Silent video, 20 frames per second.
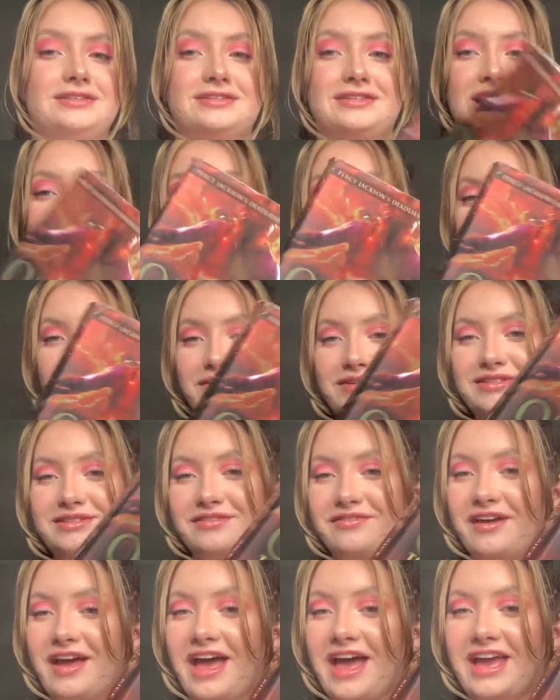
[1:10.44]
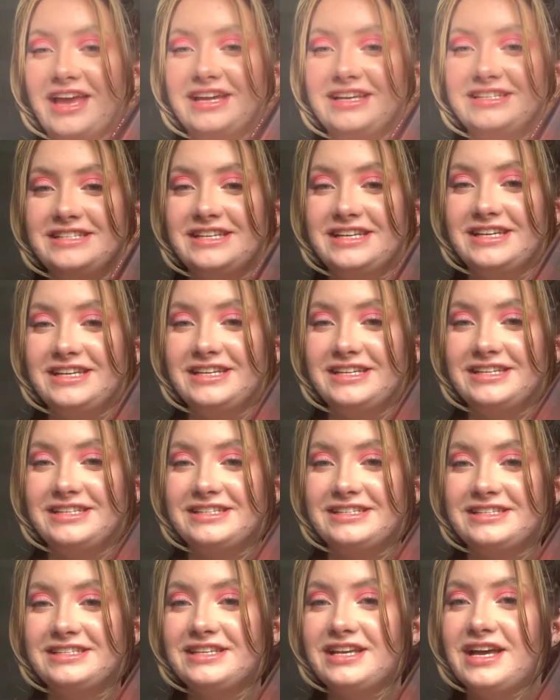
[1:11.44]
The House of
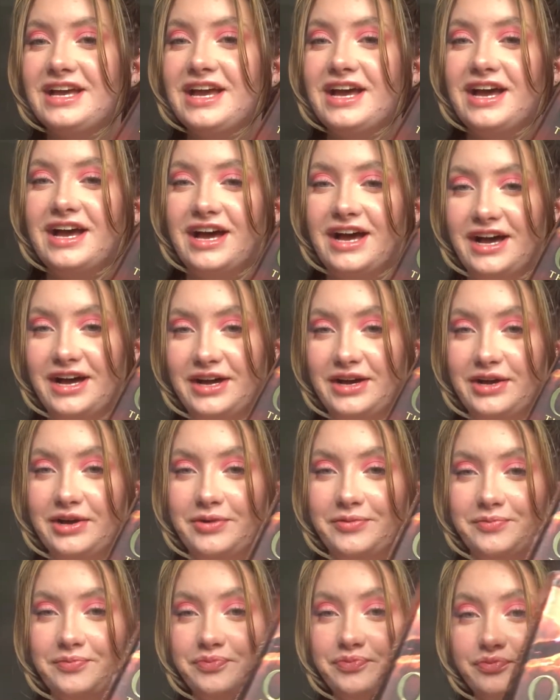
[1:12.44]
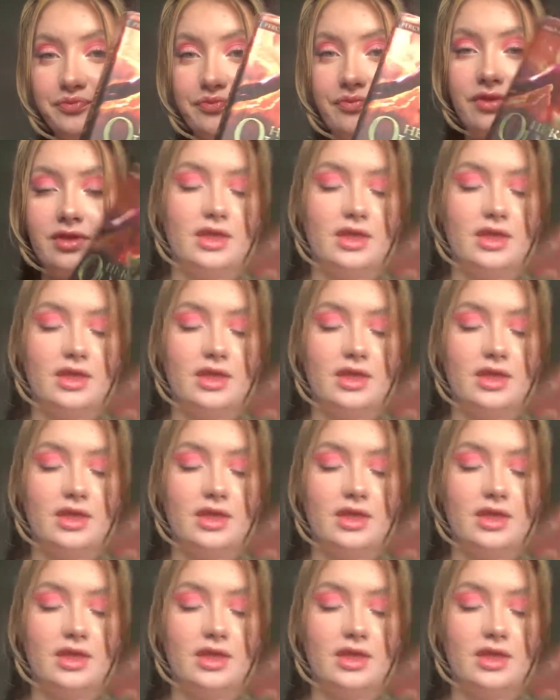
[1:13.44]
Hades, and